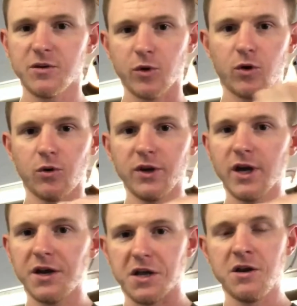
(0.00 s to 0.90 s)
It will hold the
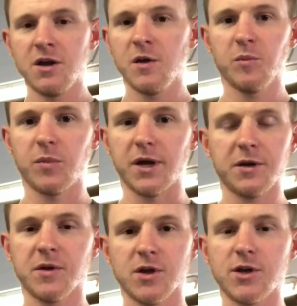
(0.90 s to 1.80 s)
gun in, but
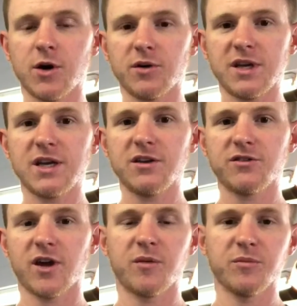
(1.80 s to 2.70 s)
you don't need
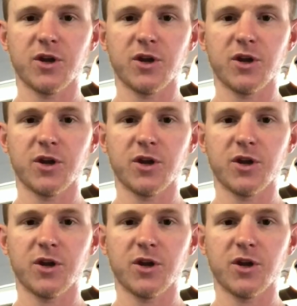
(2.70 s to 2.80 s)
some,